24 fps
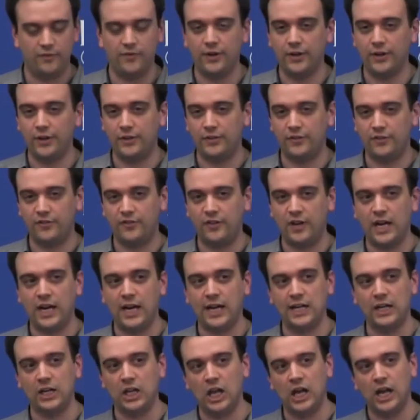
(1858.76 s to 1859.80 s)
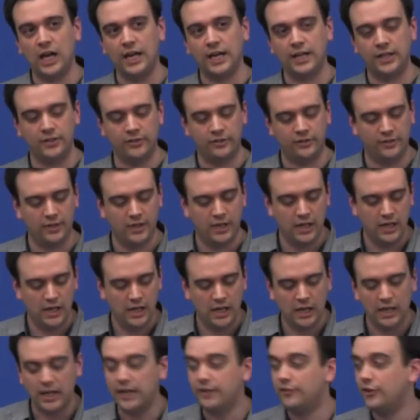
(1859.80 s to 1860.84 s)
Very fine lines,
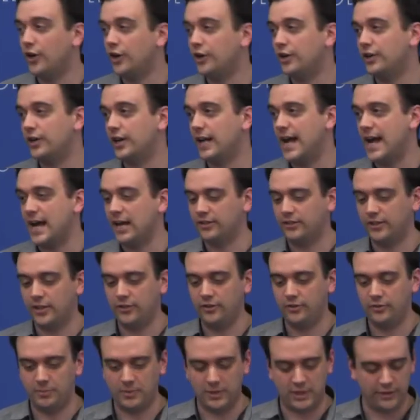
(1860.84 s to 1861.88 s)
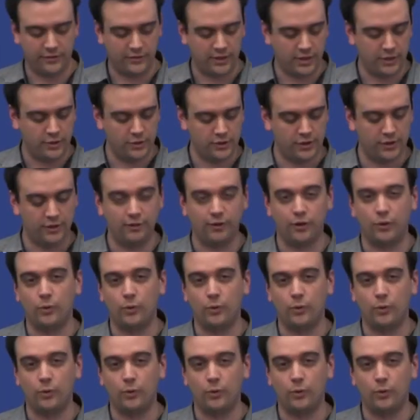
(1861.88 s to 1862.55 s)
kind of harder to access because they usually